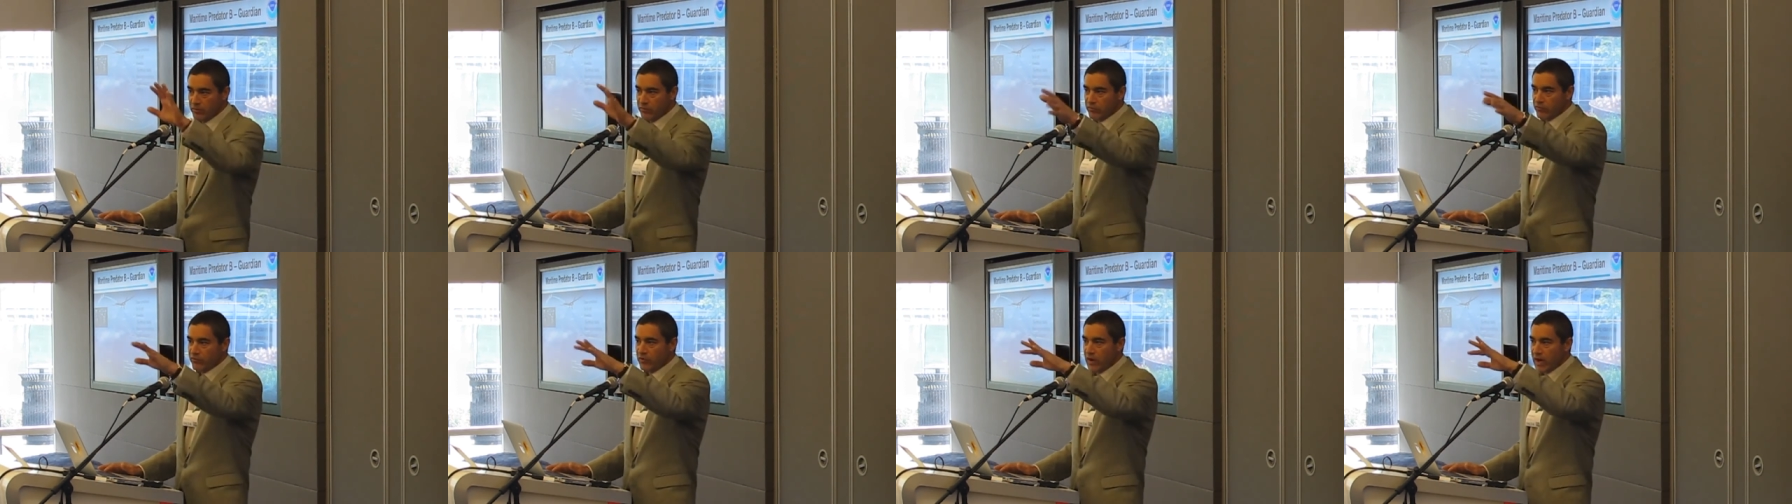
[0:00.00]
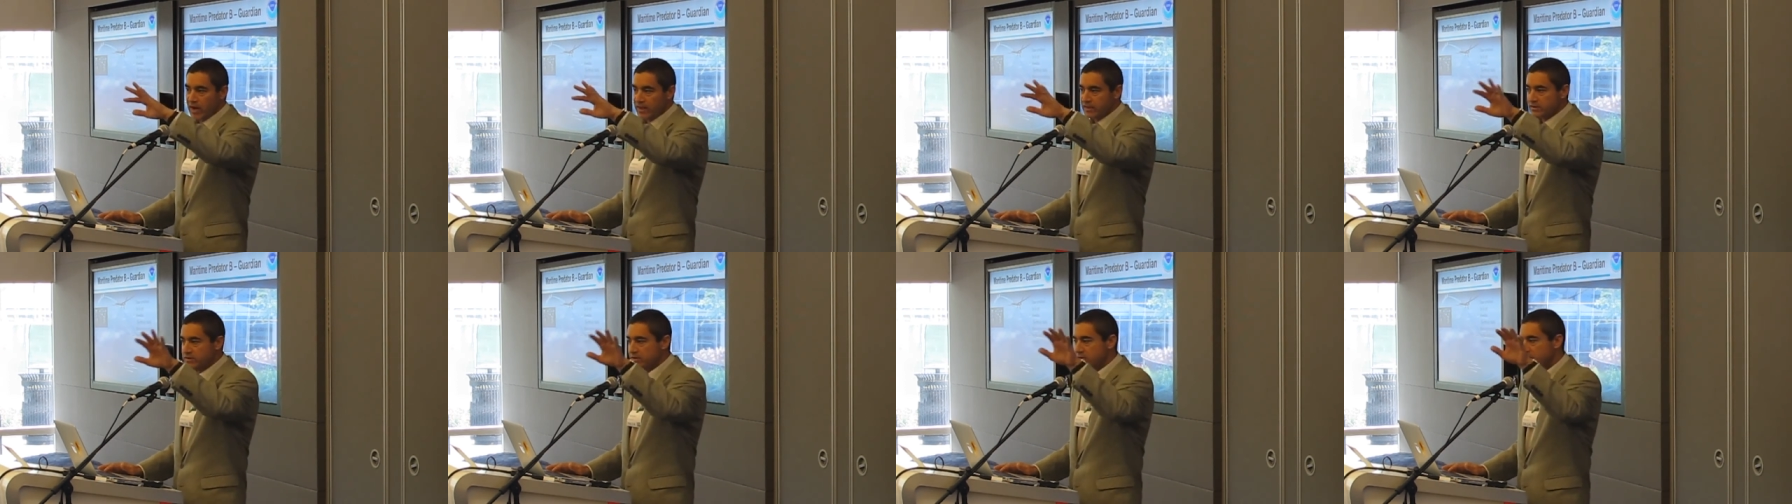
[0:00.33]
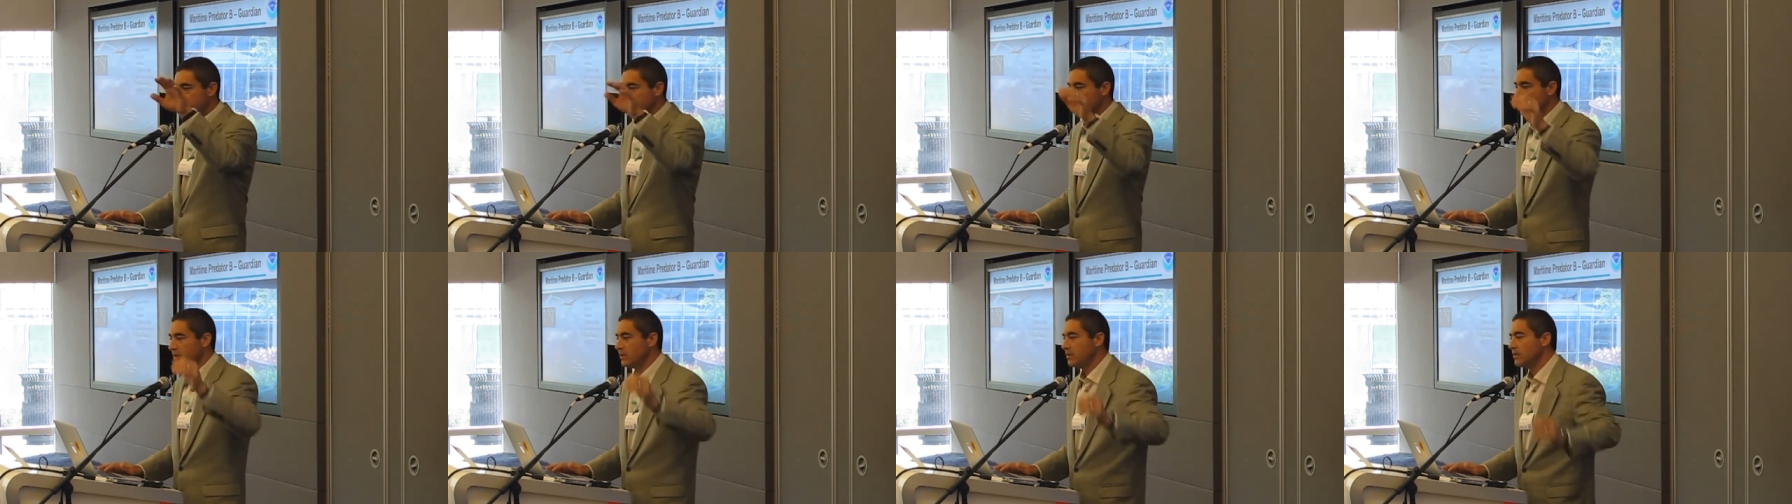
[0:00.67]
finds
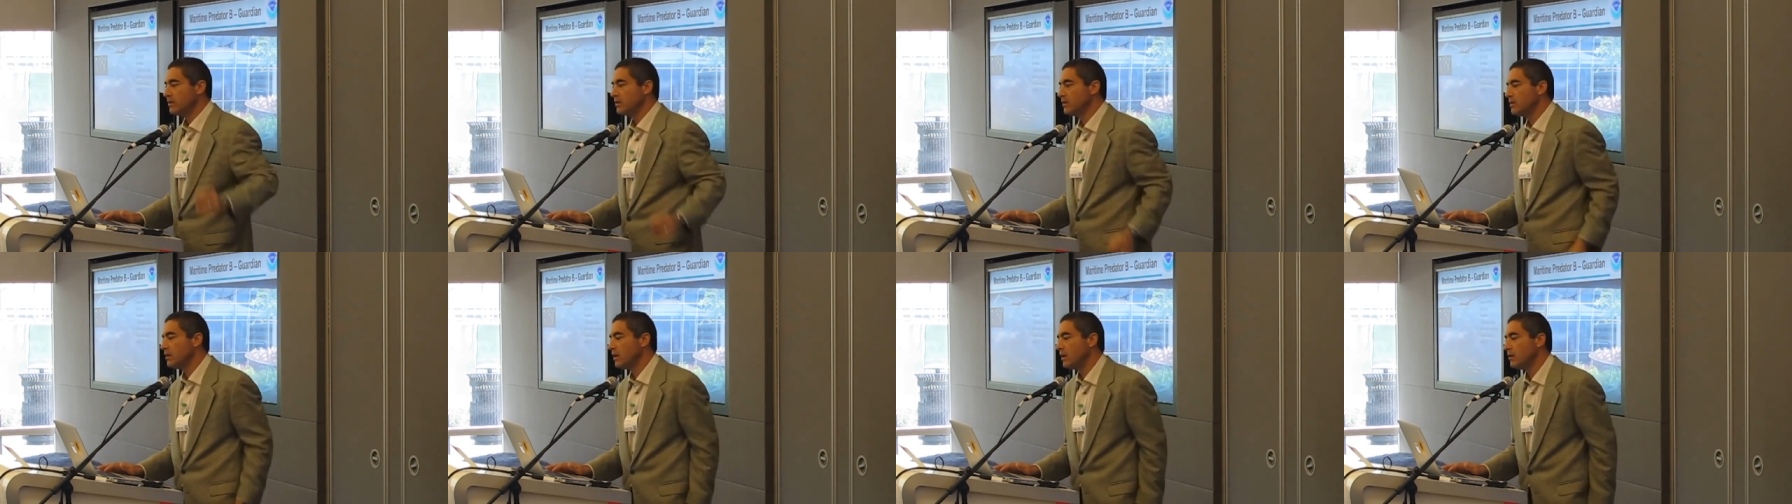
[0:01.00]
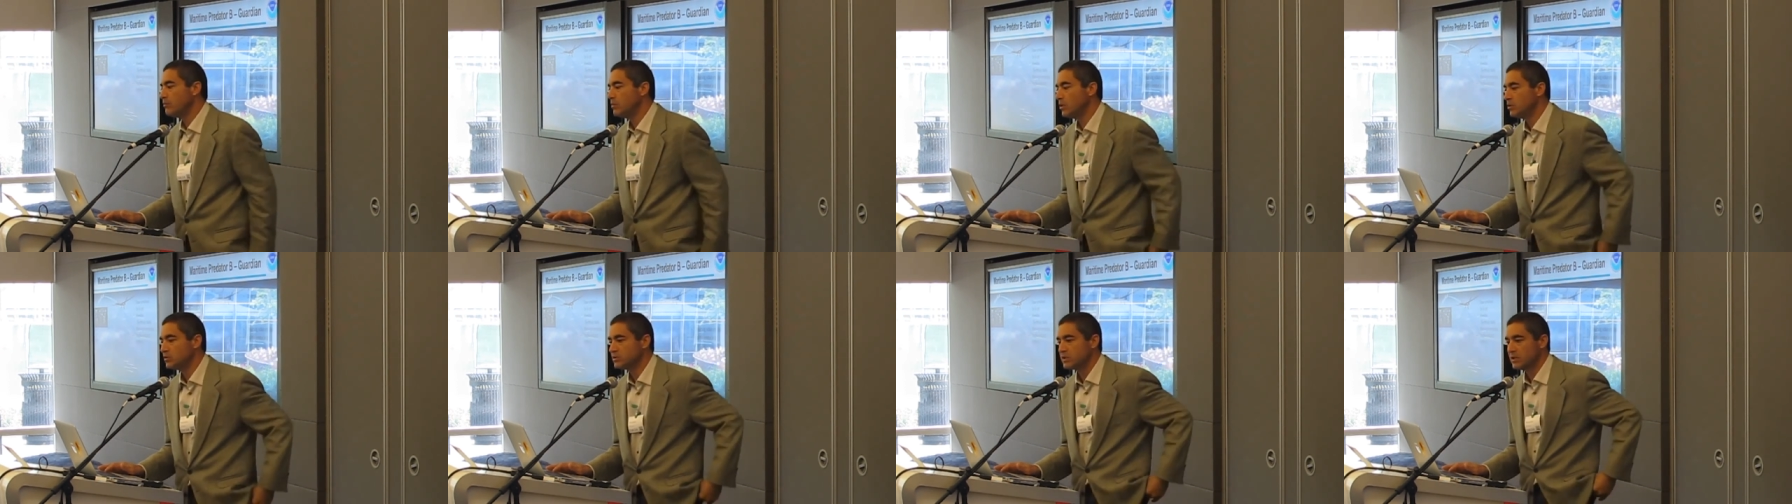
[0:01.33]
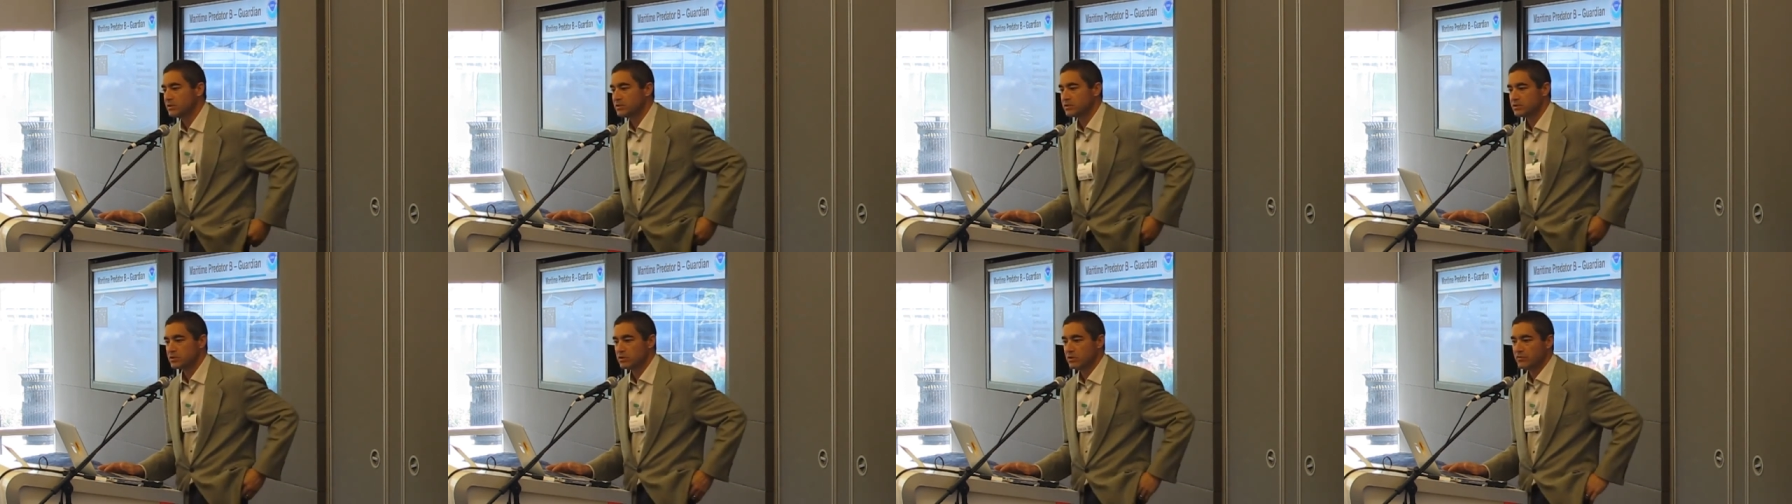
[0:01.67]
the boats
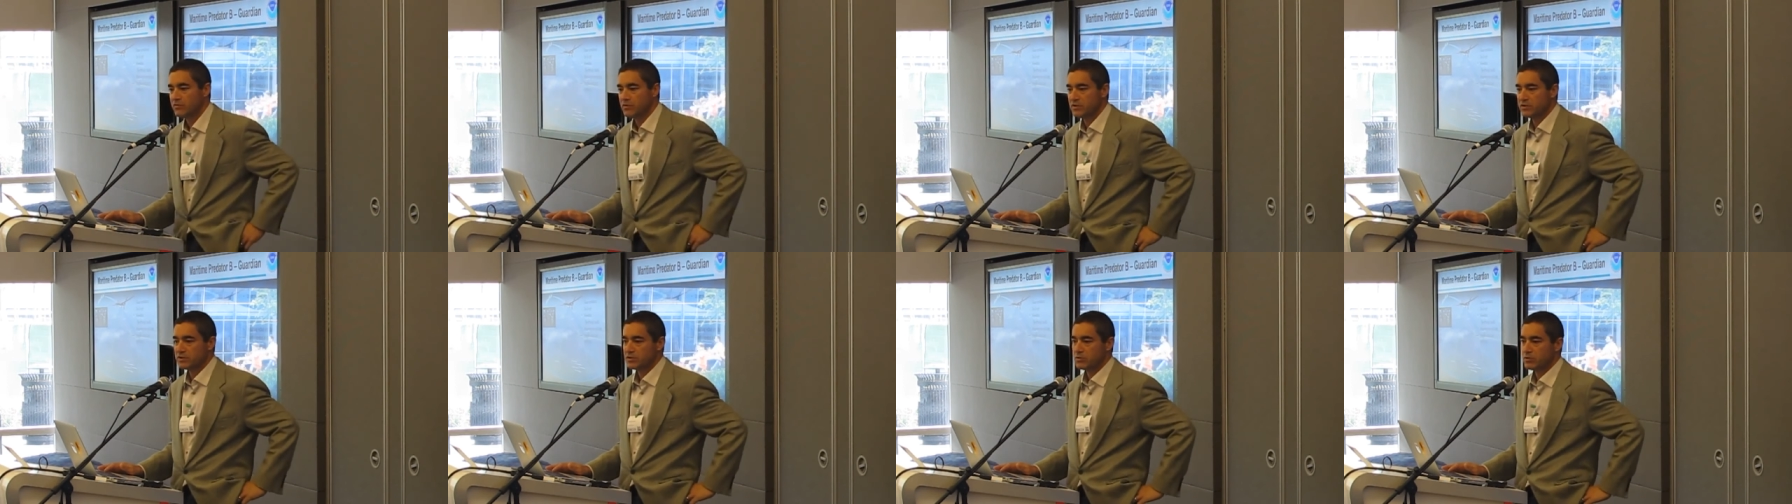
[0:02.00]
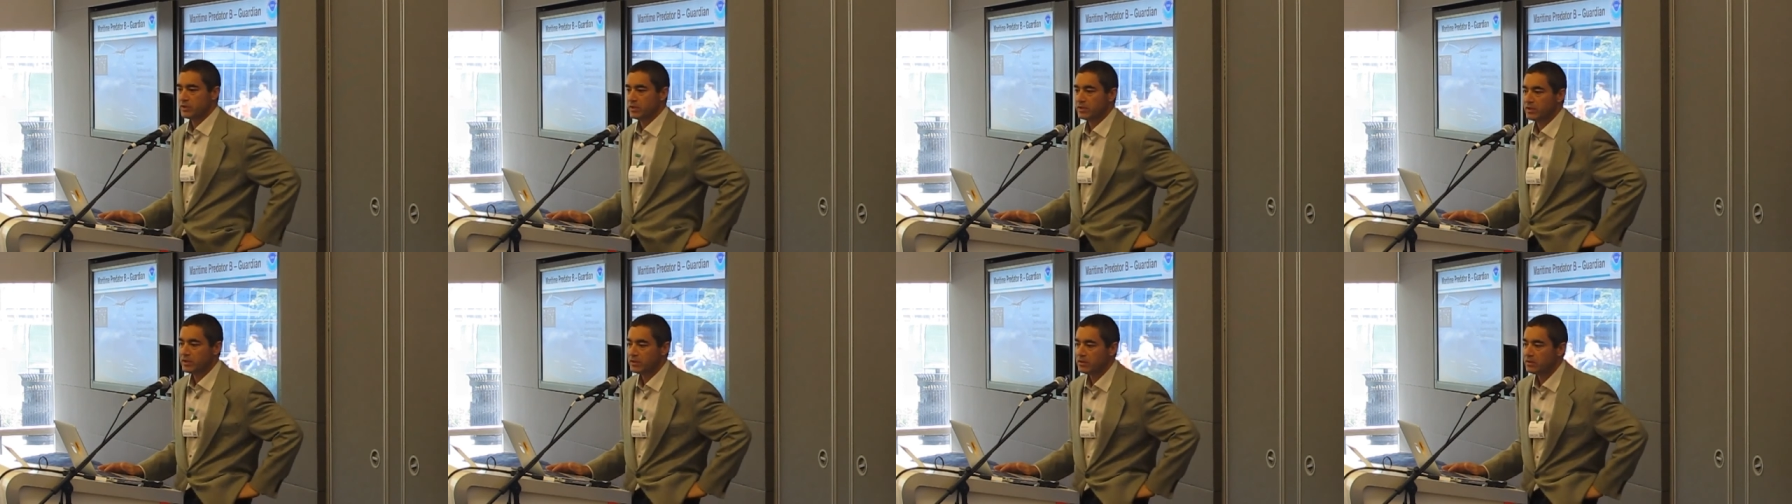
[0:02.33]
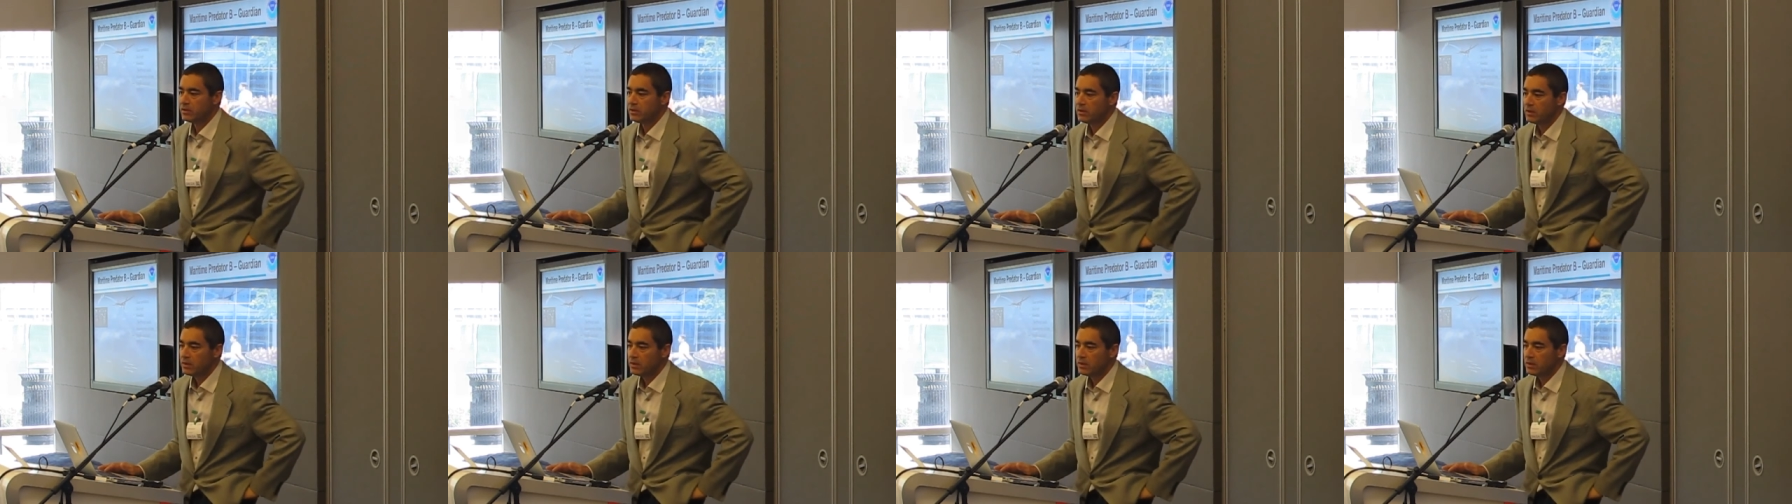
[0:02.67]
on the surface within